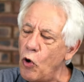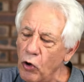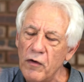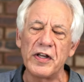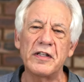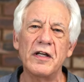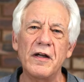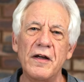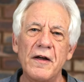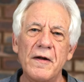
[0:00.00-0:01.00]
all of it
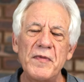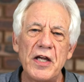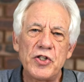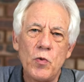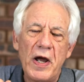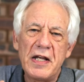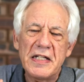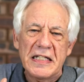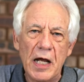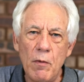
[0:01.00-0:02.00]
is where
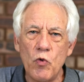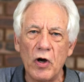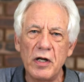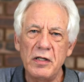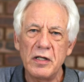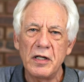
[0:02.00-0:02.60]
someone